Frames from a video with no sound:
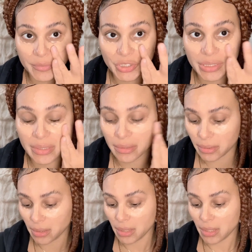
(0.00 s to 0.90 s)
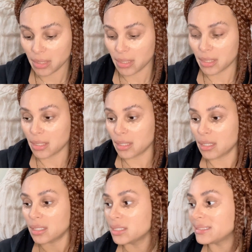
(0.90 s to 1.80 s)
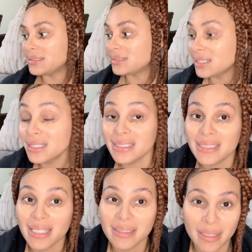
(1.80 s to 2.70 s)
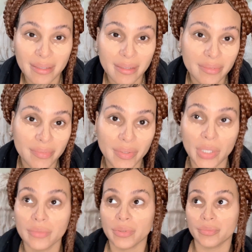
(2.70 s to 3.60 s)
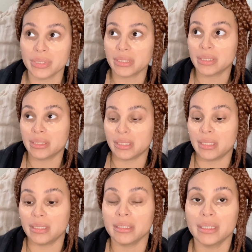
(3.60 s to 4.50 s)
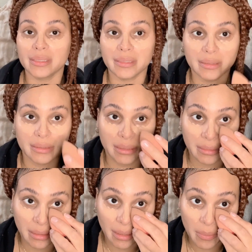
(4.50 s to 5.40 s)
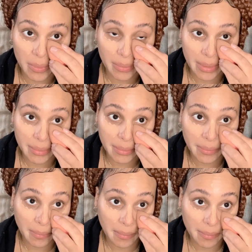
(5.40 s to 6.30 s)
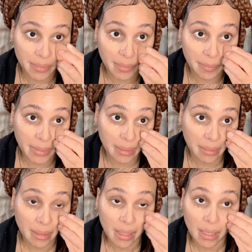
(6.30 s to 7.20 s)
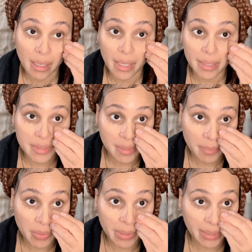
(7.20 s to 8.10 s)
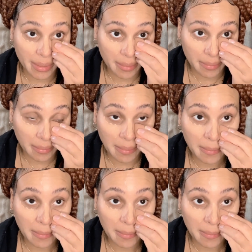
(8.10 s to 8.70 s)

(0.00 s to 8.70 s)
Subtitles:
just day-to-day life of a real estate assistant. Like, what do I do? You know what I mean? It's important,